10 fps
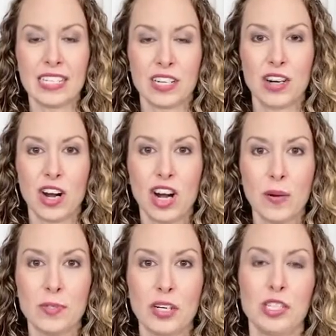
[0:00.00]
and our
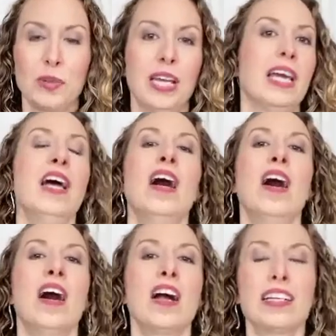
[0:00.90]
arms are doing
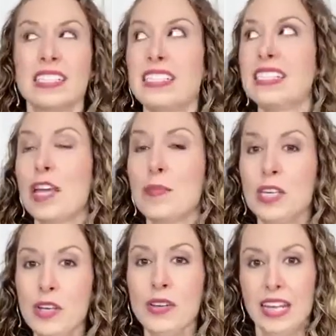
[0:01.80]
are
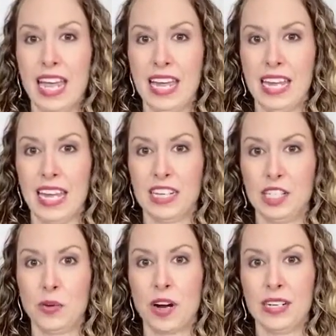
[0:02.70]
communicating
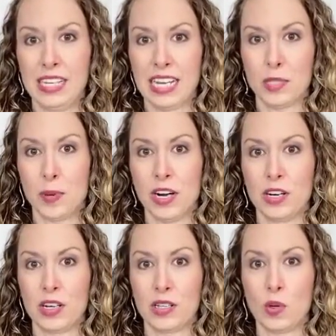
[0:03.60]
to our dance
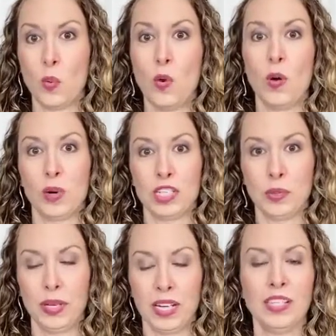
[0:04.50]
partners what we're
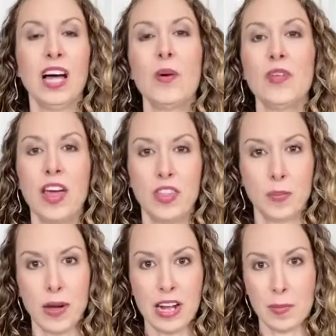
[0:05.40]
doing, along with other
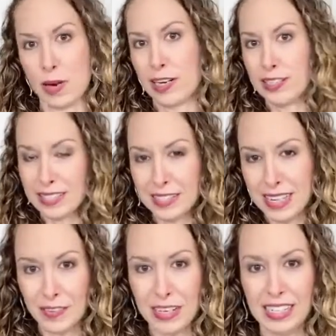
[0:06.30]
body parts,
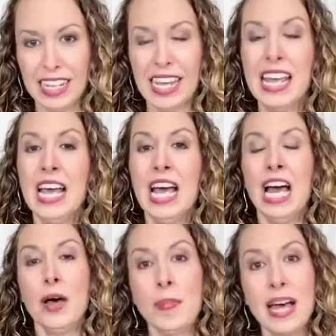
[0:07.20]
definitely.
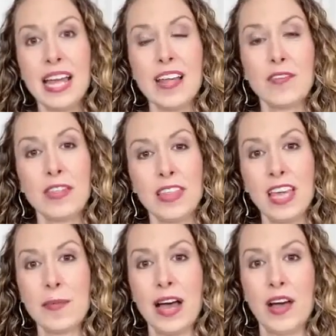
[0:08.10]
But if you think
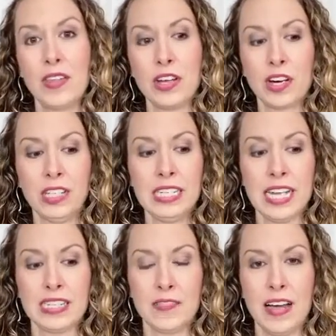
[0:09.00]
about the early
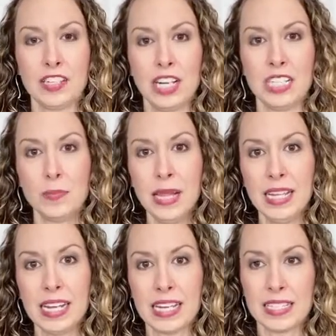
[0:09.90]
days of Fat Chance Belly
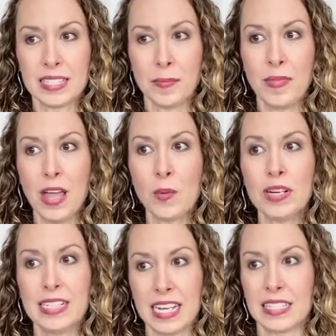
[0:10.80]
Dance, they were
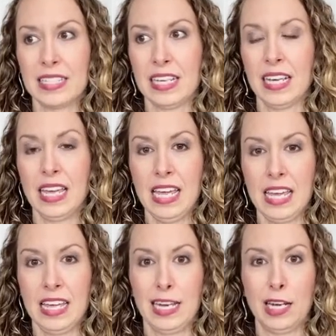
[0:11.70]
dancing
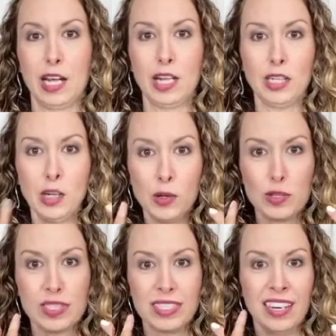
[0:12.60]
in
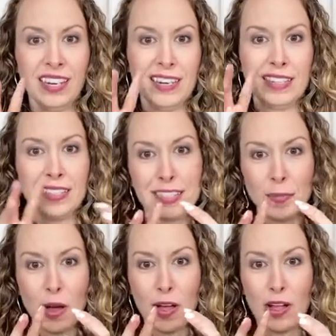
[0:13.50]
close,
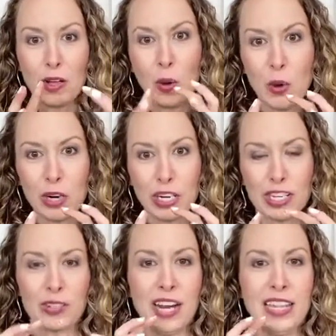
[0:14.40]
small
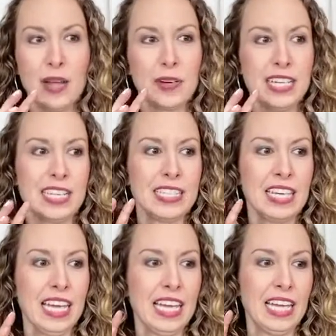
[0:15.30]
quarters, right? They were
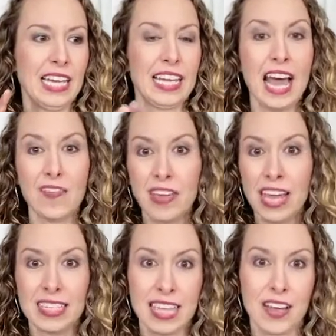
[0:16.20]
dancing in
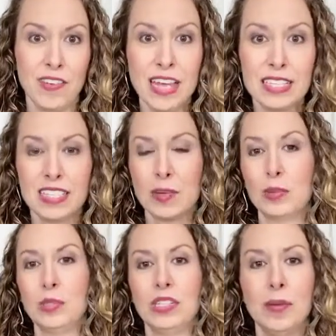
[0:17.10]
cafes, Cafe
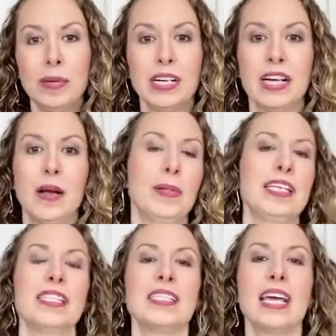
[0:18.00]
Istanbul, Amira,
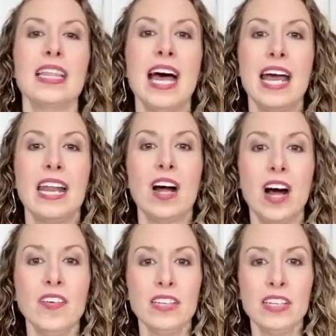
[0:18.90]
places like that. And
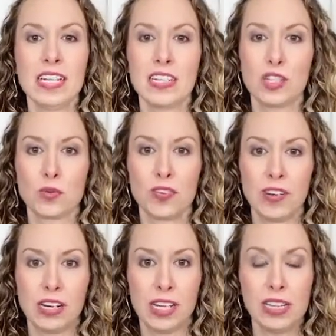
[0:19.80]
often the dancers were
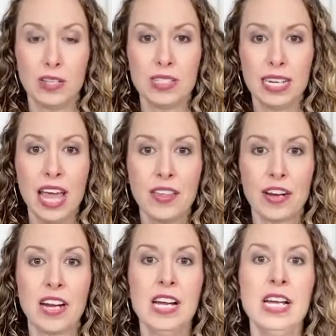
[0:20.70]
fairly close
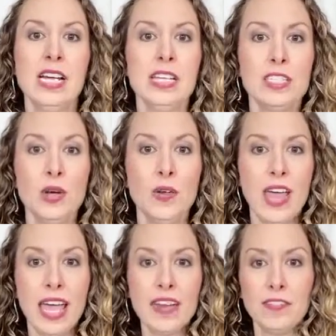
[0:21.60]
together. So the
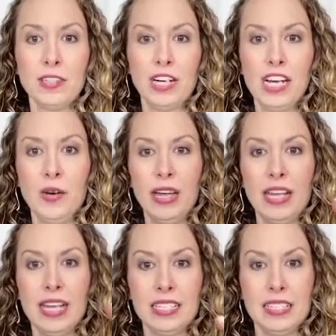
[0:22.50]
hand floreo and
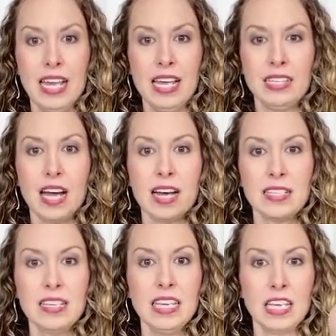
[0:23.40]
let's say a
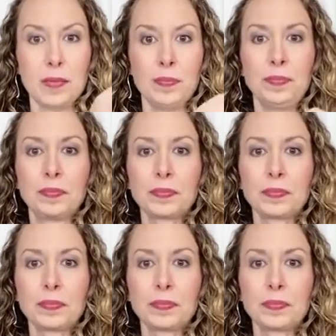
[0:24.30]
tuck-seam